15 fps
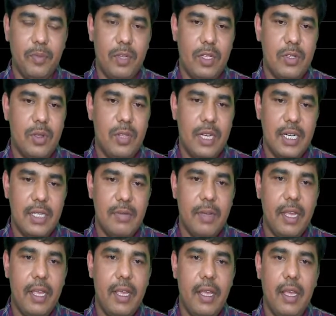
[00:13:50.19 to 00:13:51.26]
So that's
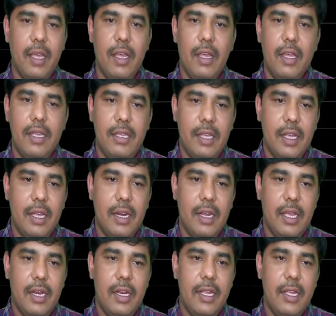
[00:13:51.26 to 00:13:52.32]
why here
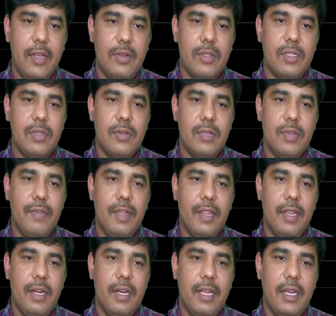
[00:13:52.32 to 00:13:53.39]
n equals to, given
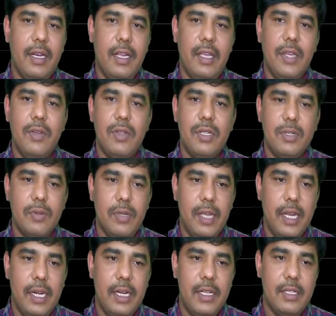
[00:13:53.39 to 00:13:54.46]
that n equals to
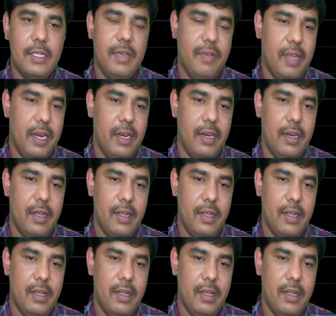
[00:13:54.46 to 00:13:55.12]
8 is given.